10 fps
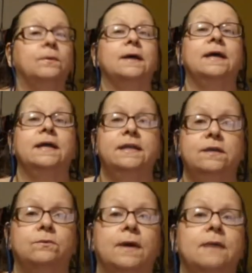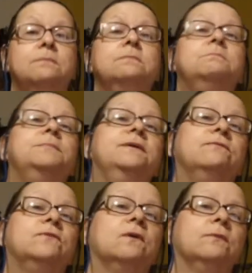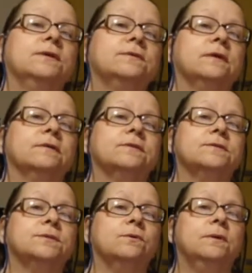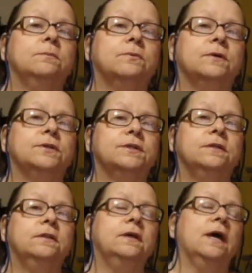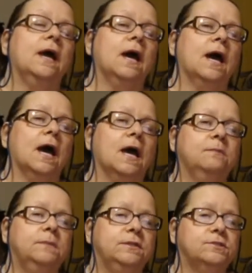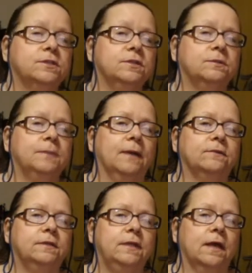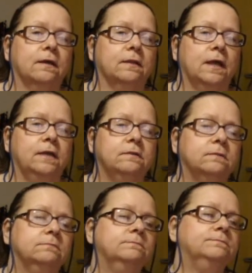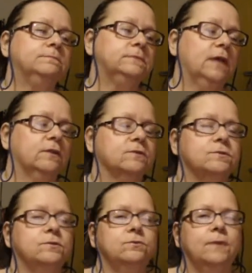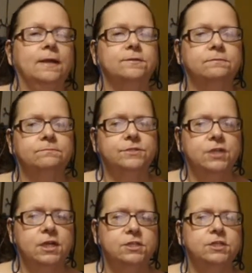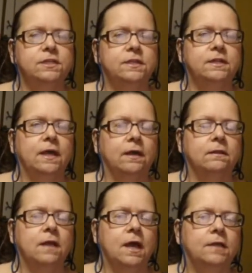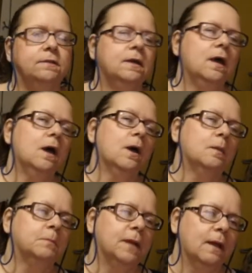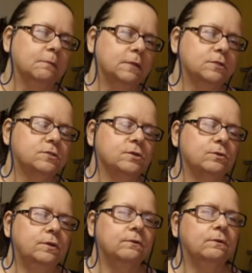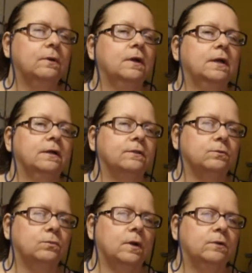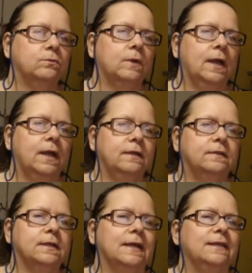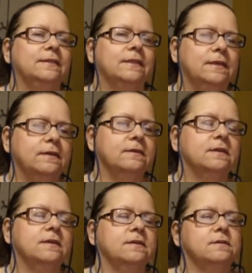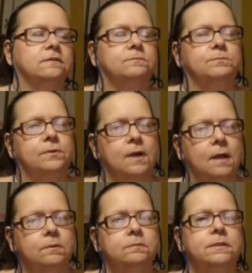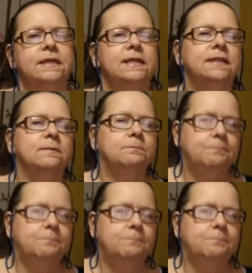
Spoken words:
Well, anyway, before we start the sewing portion, I mentioned about the neckline. Now, there's two ways of changing the neckline, but I'm going to show you the one way that I think is probably the